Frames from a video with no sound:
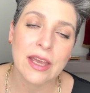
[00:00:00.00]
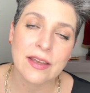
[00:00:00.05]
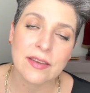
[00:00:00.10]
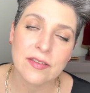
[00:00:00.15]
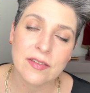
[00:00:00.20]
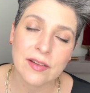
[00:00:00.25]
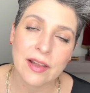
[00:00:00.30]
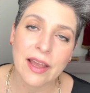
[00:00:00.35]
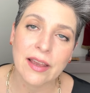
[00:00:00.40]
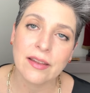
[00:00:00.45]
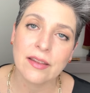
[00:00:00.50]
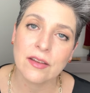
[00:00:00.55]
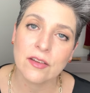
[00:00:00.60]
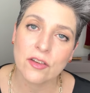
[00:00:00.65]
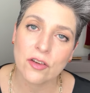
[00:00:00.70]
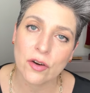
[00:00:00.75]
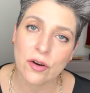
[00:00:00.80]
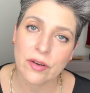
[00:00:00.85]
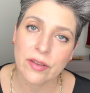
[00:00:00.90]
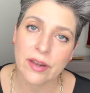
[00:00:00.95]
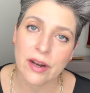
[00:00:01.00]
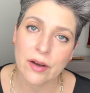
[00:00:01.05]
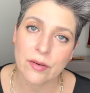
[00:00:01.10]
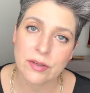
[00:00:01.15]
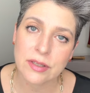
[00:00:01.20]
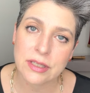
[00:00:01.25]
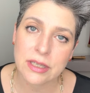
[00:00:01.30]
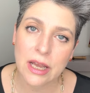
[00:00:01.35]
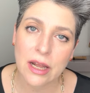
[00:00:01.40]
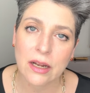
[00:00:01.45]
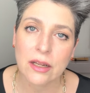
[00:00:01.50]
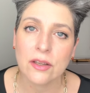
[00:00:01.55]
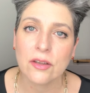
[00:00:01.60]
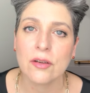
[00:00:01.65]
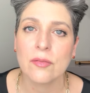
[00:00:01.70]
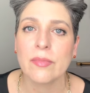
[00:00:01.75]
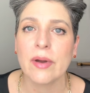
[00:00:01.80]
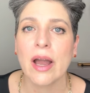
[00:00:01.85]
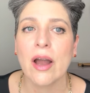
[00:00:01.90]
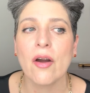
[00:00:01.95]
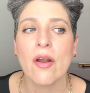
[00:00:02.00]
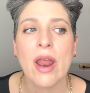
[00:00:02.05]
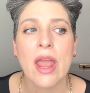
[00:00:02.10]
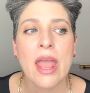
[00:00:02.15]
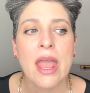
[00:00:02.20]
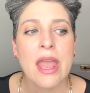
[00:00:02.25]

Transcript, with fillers: it's like the Dior that I was telling you about